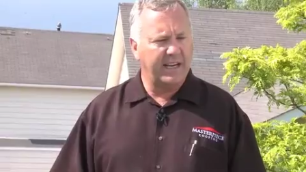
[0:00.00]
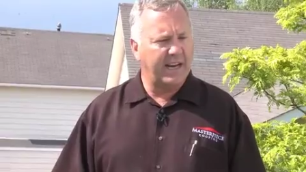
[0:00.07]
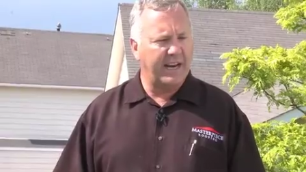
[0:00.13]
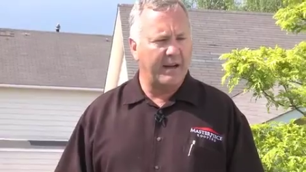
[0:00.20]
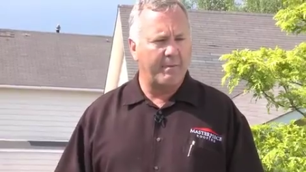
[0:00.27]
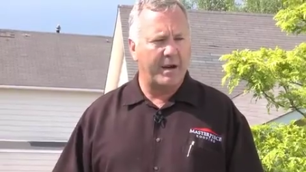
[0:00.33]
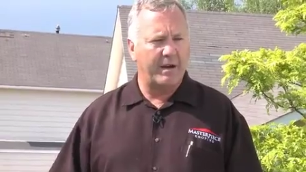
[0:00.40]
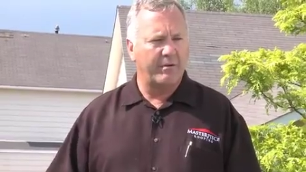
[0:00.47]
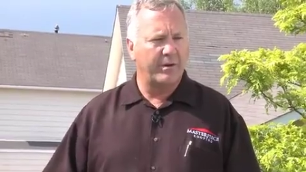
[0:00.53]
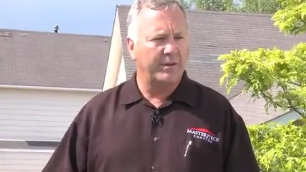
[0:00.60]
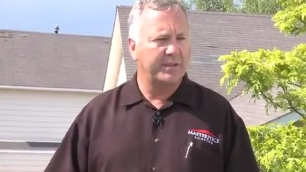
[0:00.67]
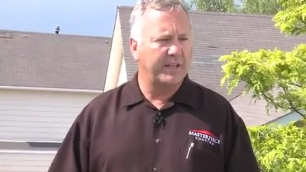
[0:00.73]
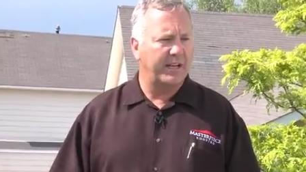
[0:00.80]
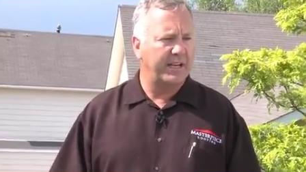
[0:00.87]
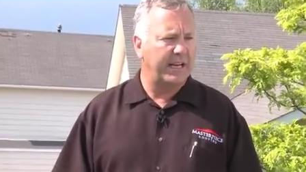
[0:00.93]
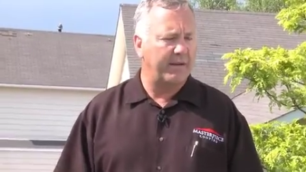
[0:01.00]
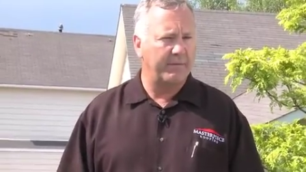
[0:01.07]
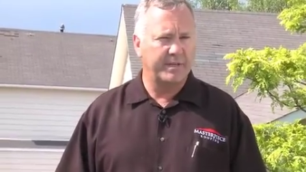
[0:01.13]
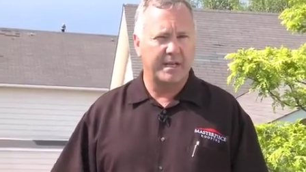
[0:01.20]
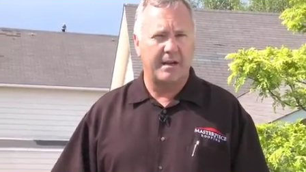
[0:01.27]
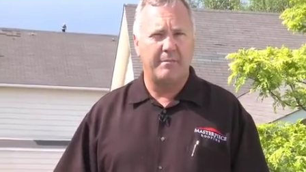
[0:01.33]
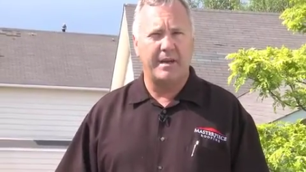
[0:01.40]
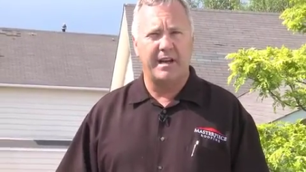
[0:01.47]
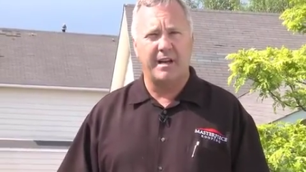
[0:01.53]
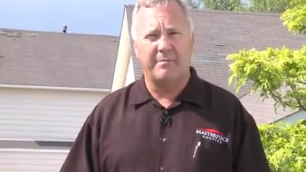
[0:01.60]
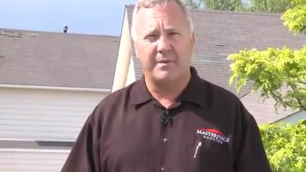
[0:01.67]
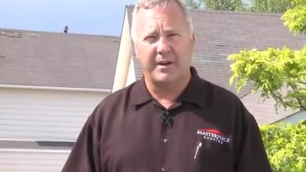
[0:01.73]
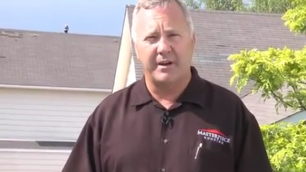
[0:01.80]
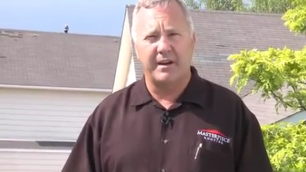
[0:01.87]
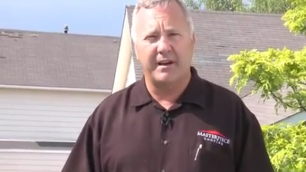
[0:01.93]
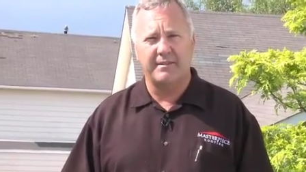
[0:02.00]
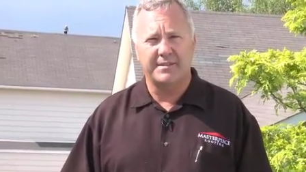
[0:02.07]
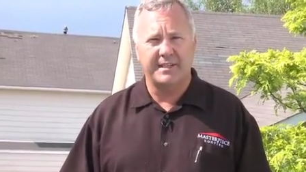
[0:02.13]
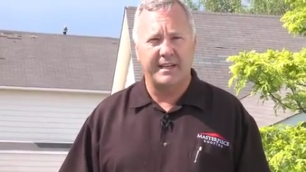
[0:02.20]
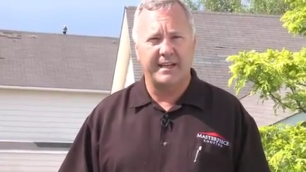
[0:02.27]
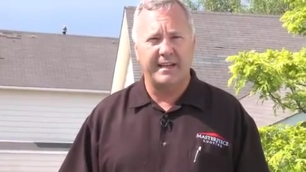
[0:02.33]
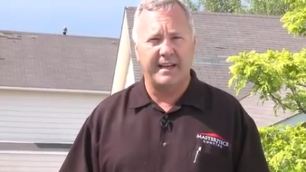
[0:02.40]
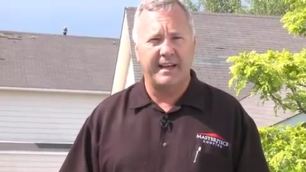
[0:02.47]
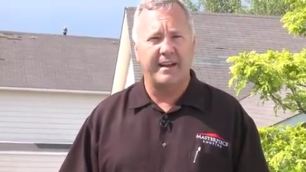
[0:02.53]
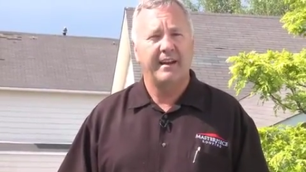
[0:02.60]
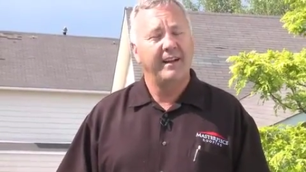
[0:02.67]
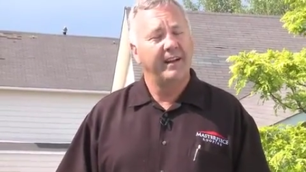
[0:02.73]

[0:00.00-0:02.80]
yeah, my roof's not damaged. I've been up there and I've seen that.